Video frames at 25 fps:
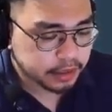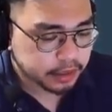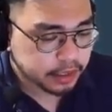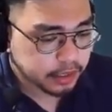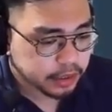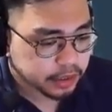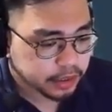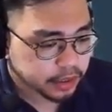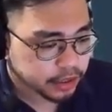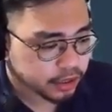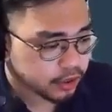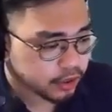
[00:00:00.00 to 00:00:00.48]

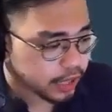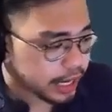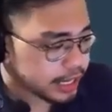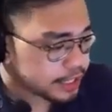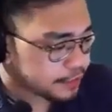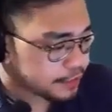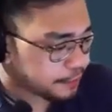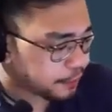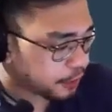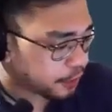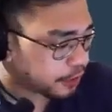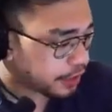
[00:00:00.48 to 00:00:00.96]
So as
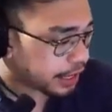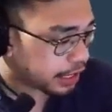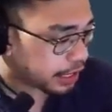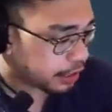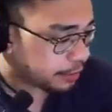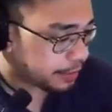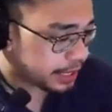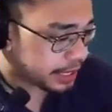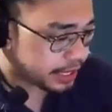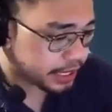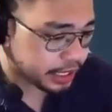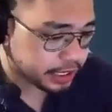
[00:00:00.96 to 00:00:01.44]
for
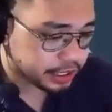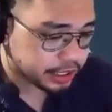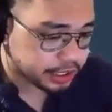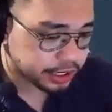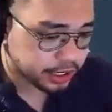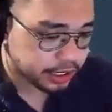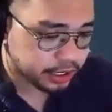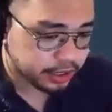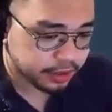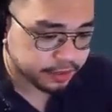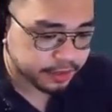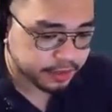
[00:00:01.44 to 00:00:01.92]

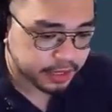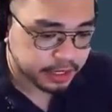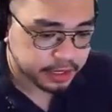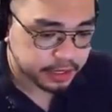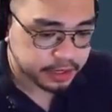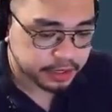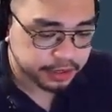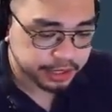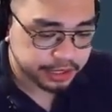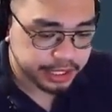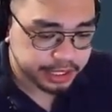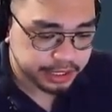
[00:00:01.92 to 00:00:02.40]
recommendation of
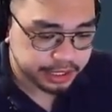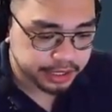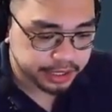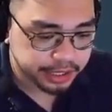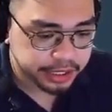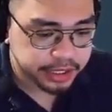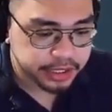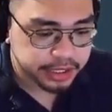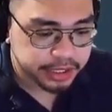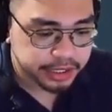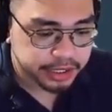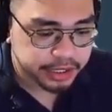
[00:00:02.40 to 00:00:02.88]
this
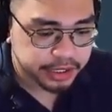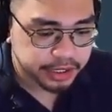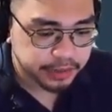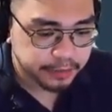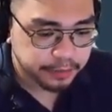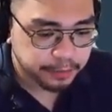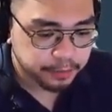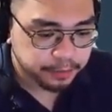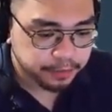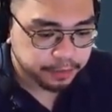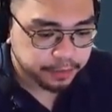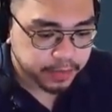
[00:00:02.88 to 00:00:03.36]
research,
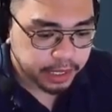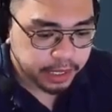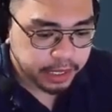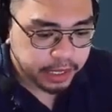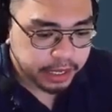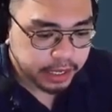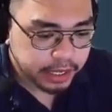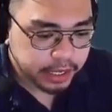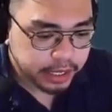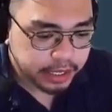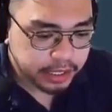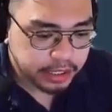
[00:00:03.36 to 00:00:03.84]

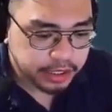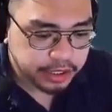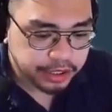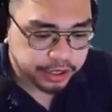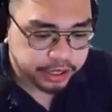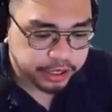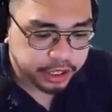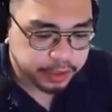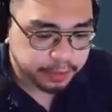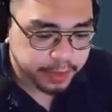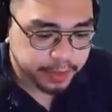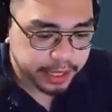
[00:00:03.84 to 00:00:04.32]
it is
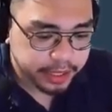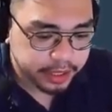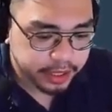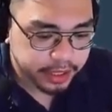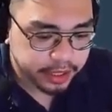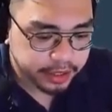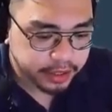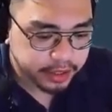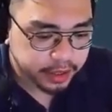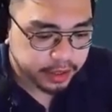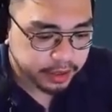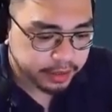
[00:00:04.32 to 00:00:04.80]

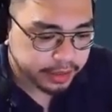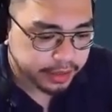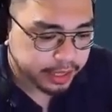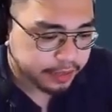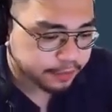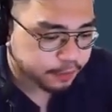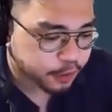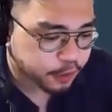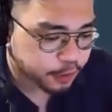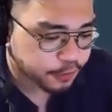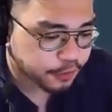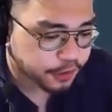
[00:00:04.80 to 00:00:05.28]
recommended that
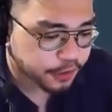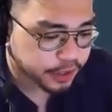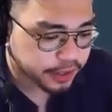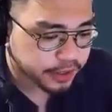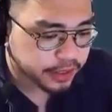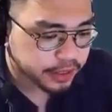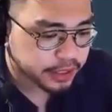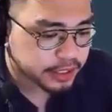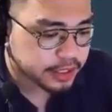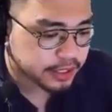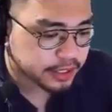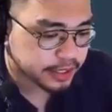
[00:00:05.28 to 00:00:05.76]
for
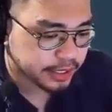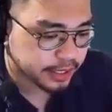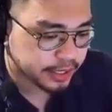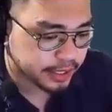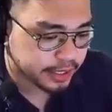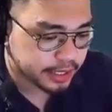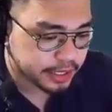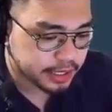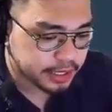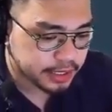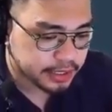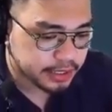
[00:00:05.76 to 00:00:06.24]
further
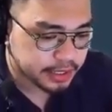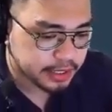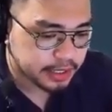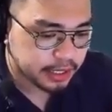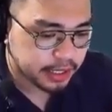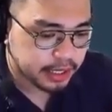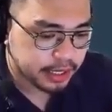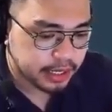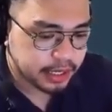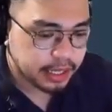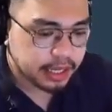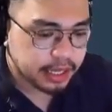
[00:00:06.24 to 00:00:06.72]
studies,
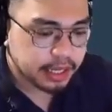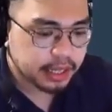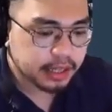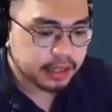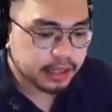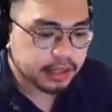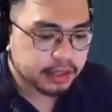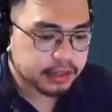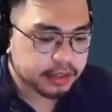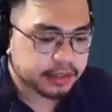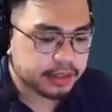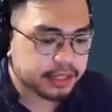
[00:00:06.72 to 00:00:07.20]

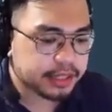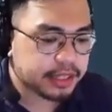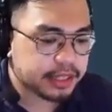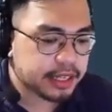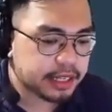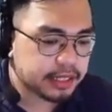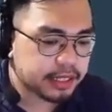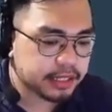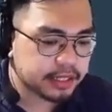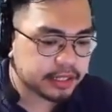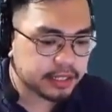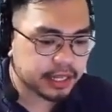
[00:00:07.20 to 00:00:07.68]
the
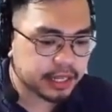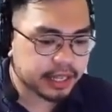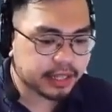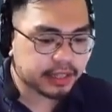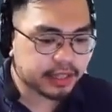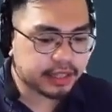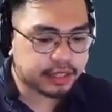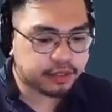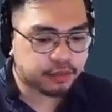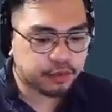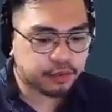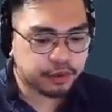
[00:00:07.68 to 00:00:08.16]
dataset
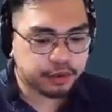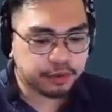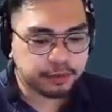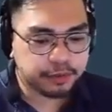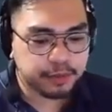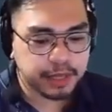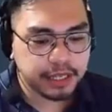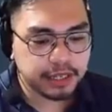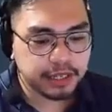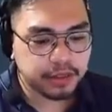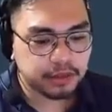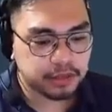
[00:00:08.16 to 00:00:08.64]
that we will be
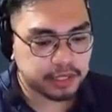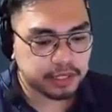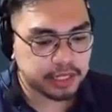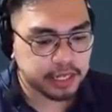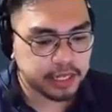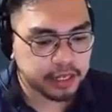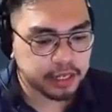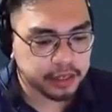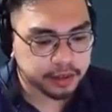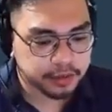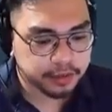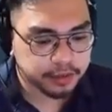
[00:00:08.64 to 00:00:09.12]

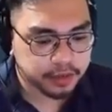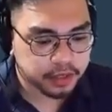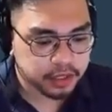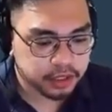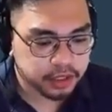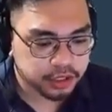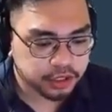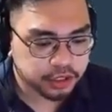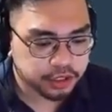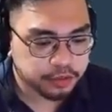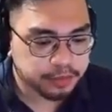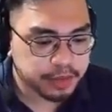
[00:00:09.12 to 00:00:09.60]
using
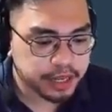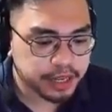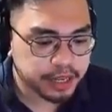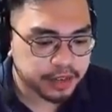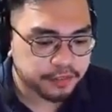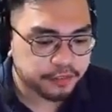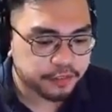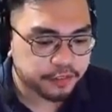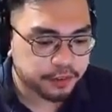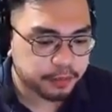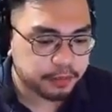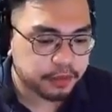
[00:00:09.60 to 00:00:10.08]
should be
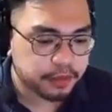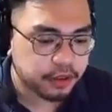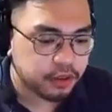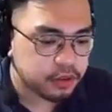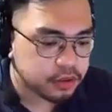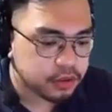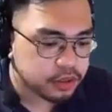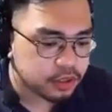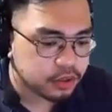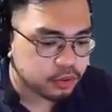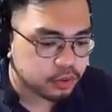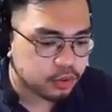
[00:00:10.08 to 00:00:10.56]
from
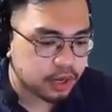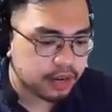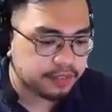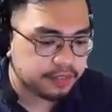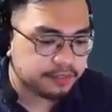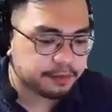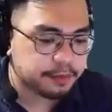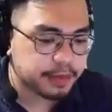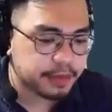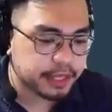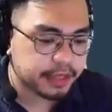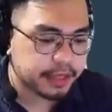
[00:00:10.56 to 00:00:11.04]
those who
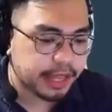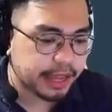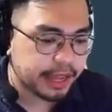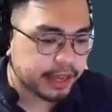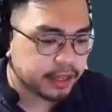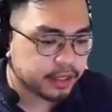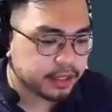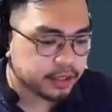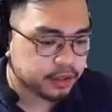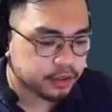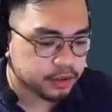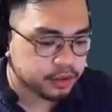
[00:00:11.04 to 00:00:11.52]
have been
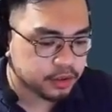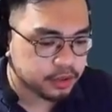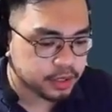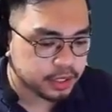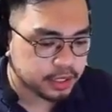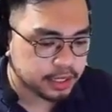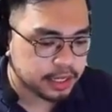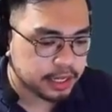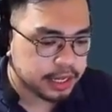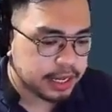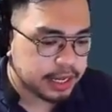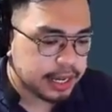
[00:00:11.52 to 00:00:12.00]
diagnosed
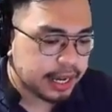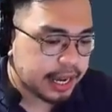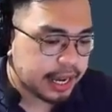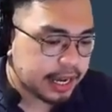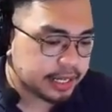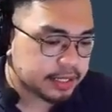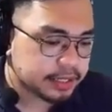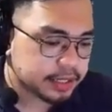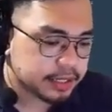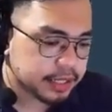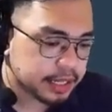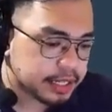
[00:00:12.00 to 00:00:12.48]

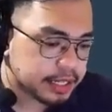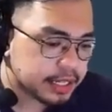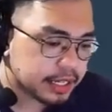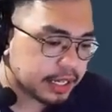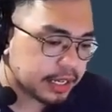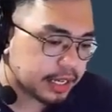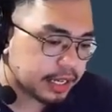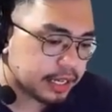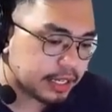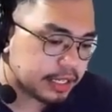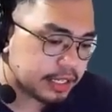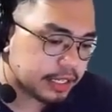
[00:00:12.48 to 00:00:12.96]
as
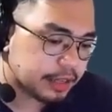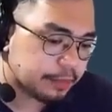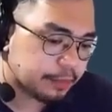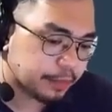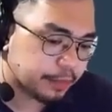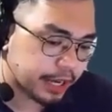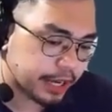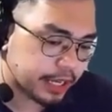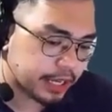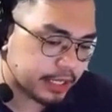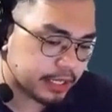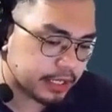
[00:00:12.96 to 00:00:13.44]
clinically
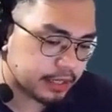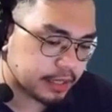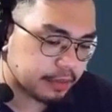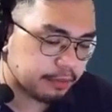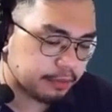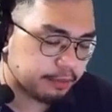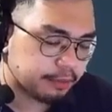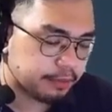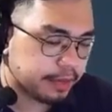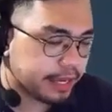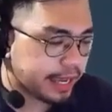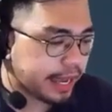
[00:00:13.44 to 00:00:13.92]
depressed
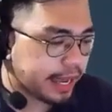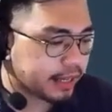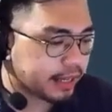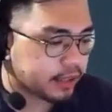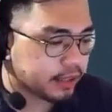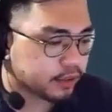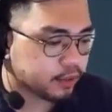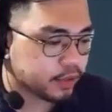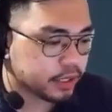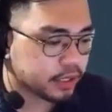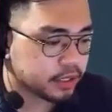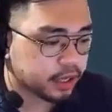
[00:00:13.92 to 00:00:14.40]
by
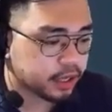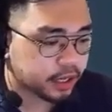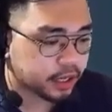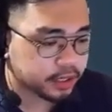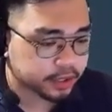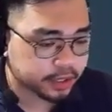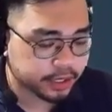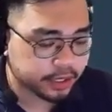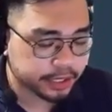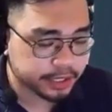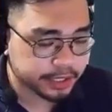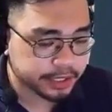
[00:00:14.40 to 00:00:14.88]
actual
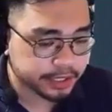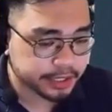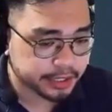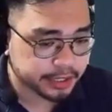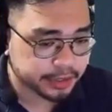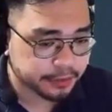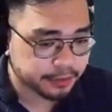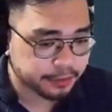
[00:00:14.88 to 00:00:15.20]
doctors.